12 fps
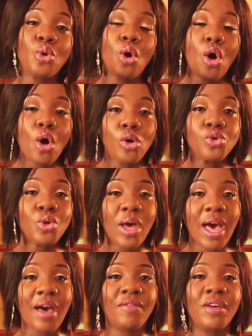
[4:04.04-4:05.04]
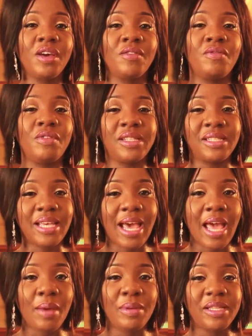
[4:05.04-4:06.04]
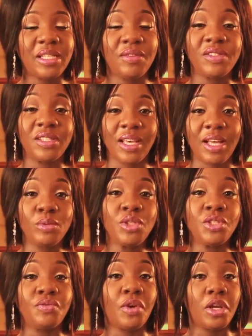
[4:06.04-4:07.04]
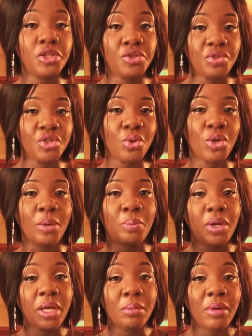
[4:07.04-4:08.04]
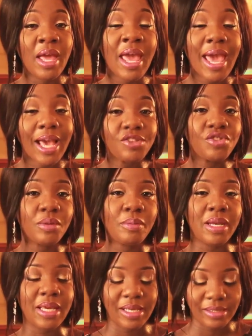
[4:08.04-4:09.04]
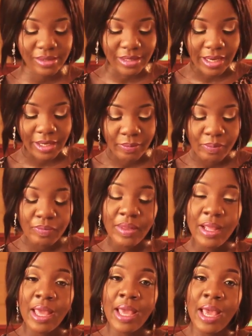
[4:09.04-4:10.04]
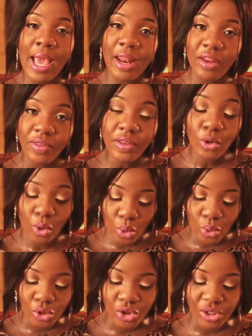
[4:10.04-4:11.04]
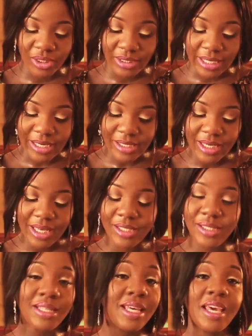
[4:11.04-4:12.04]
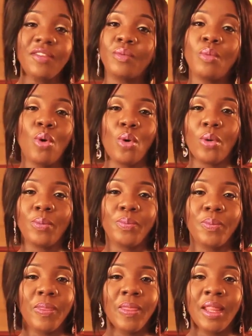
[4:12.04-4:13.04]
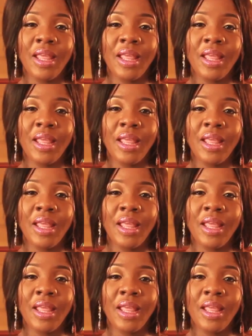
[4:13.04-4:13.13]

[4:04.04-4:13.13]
you should also have a retirement savings account, which is voluntary, so you're putting extra money aside. Another goal you should set is to give more.